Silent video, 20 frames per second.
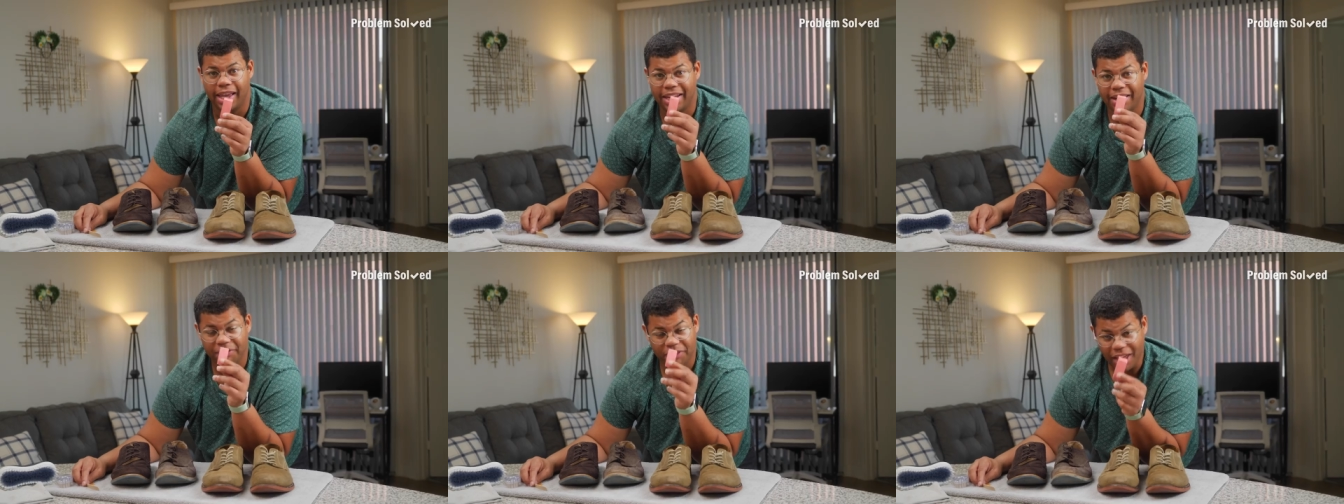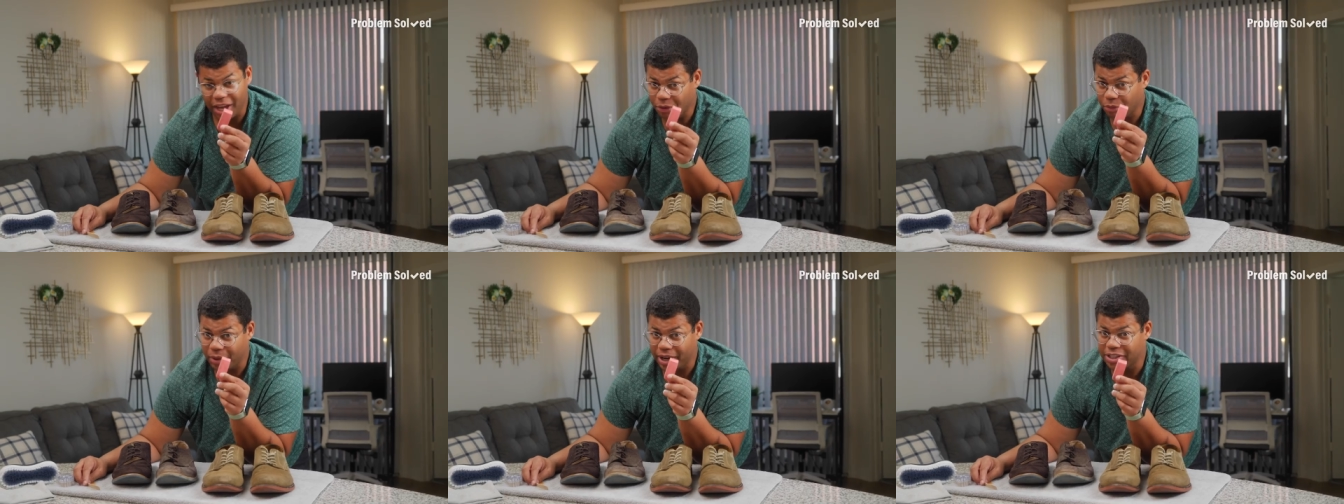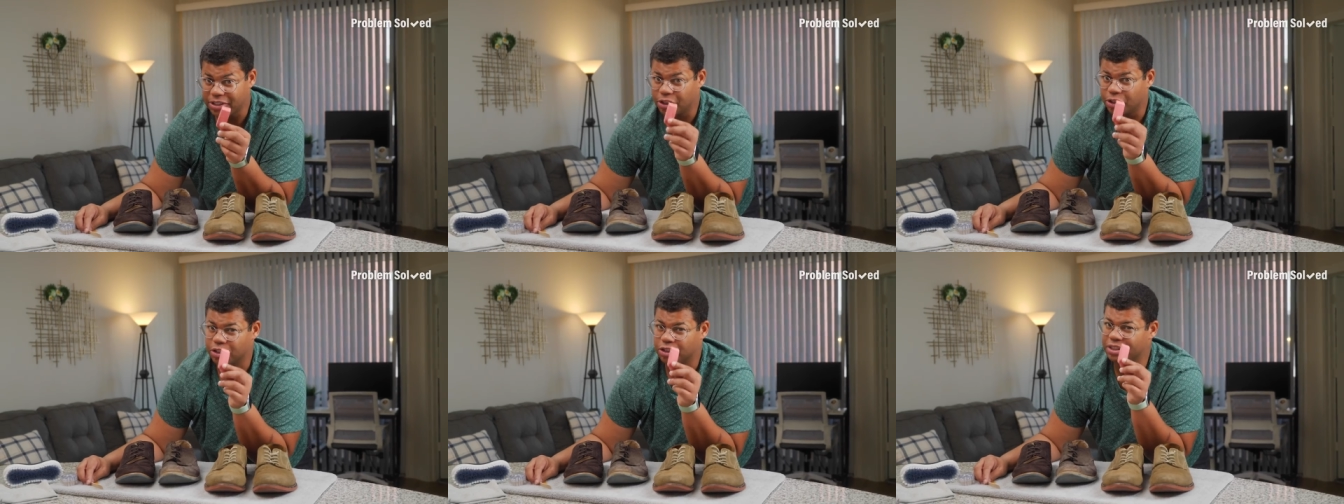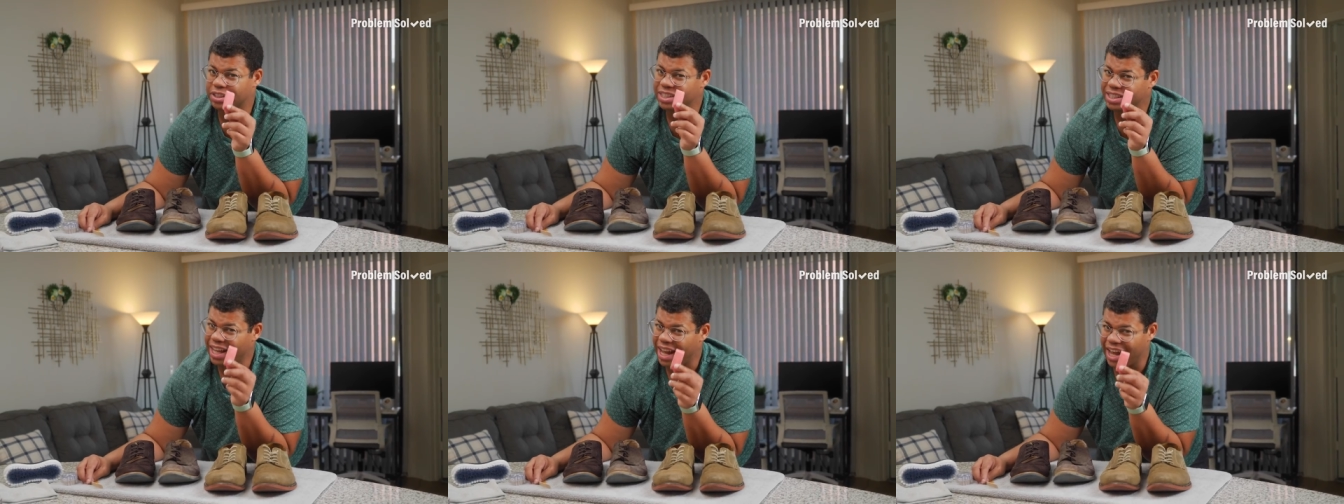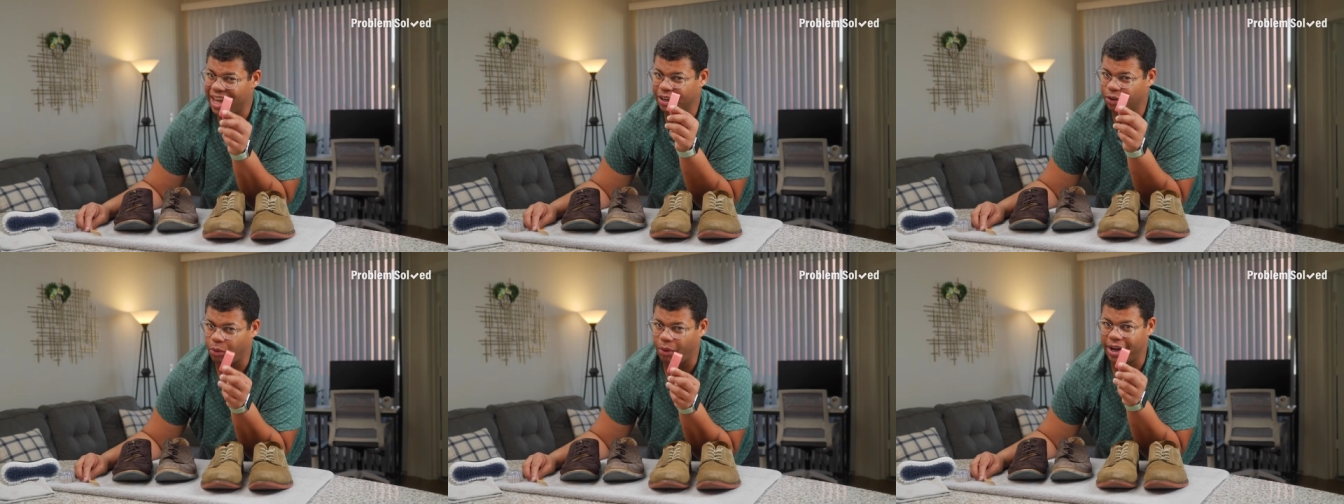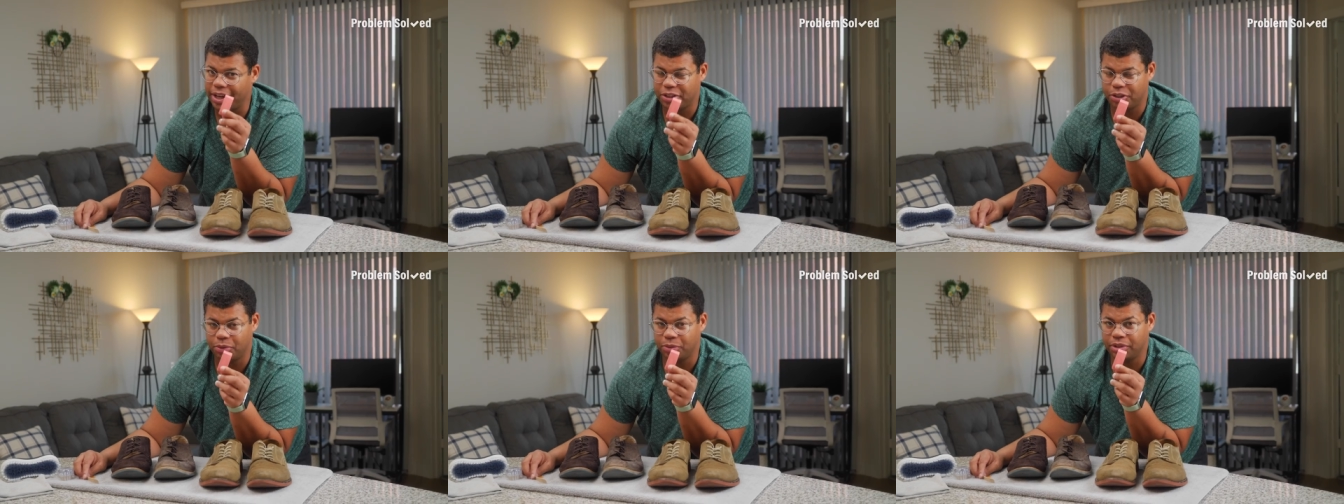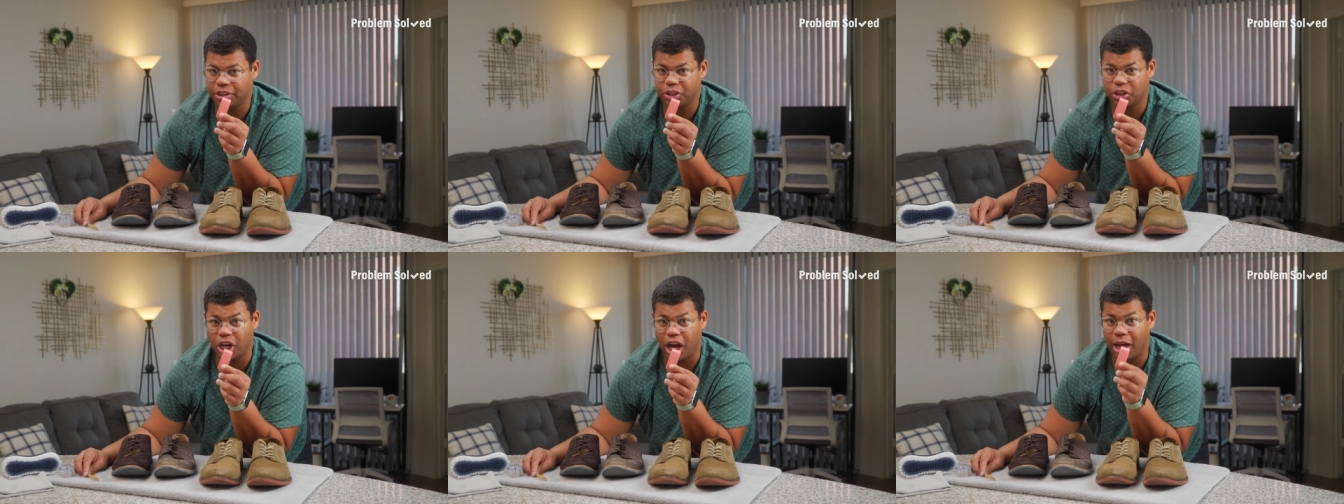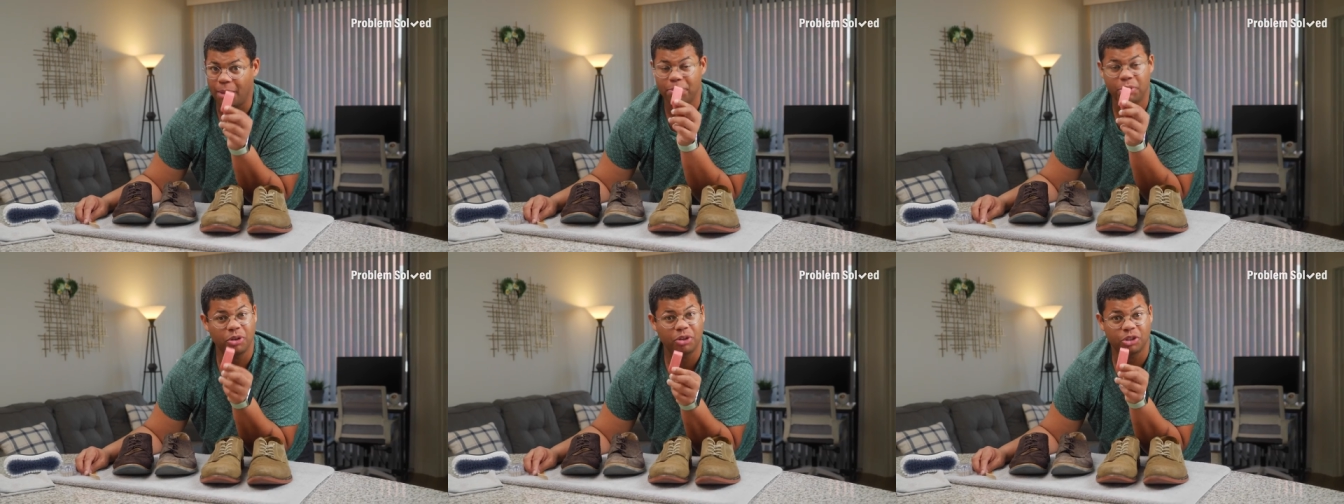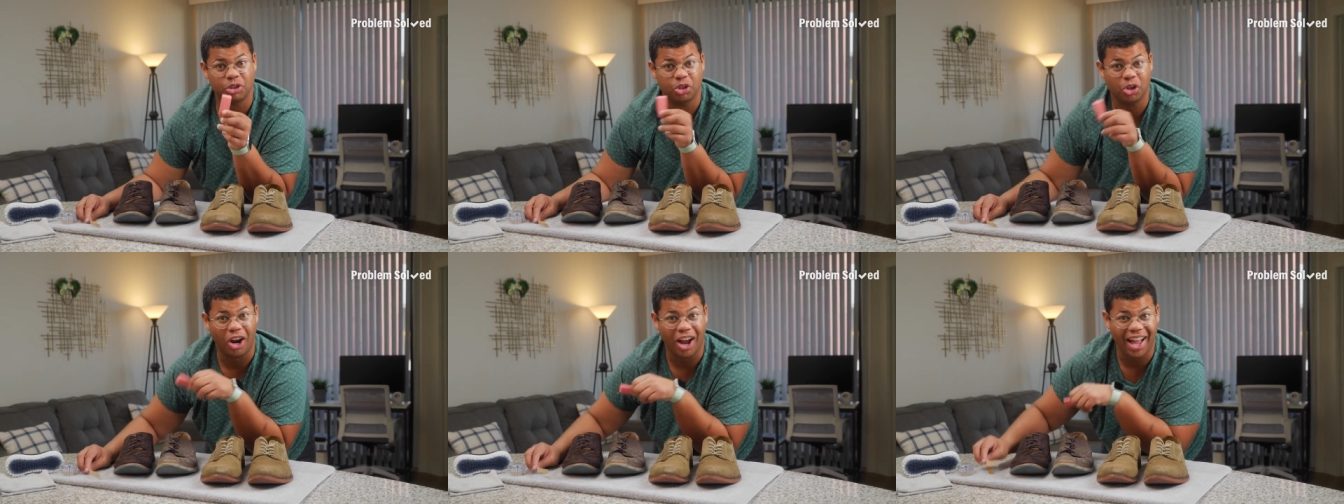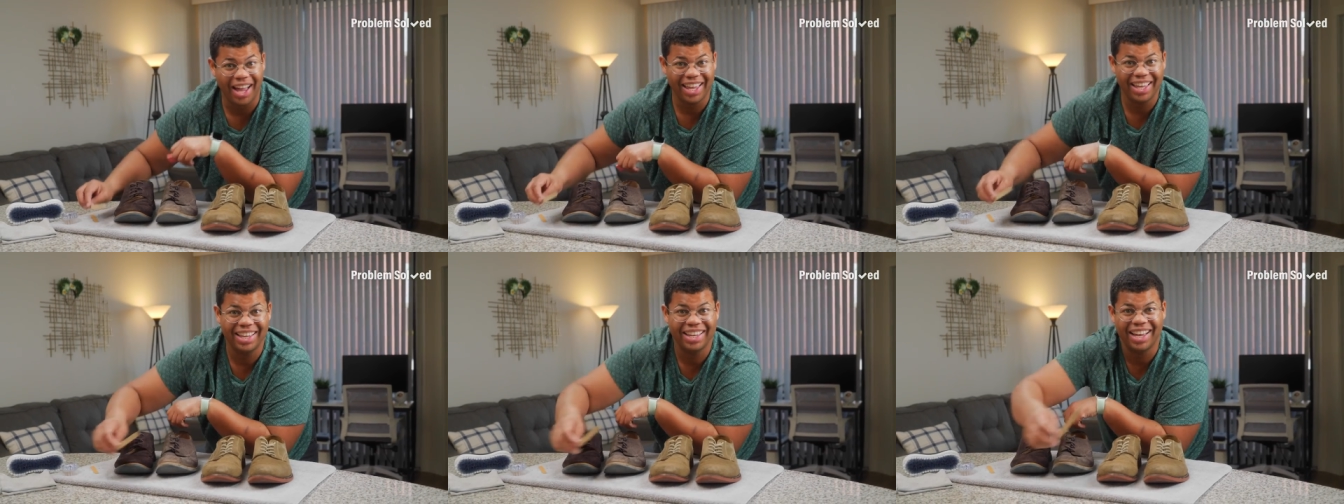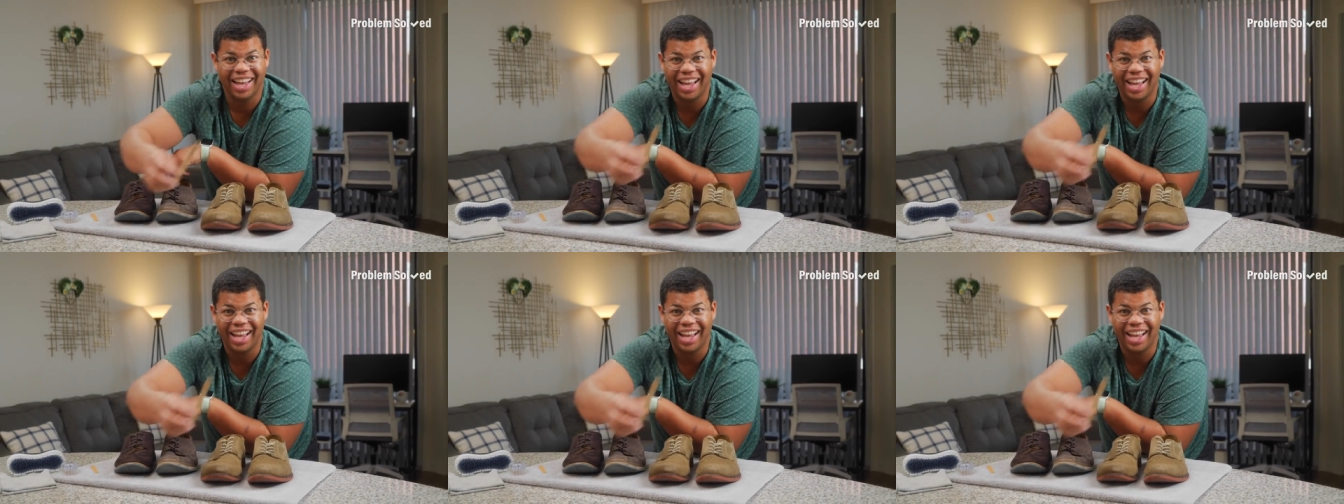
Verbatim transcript: And if that eraser is not quite doing the job, you can try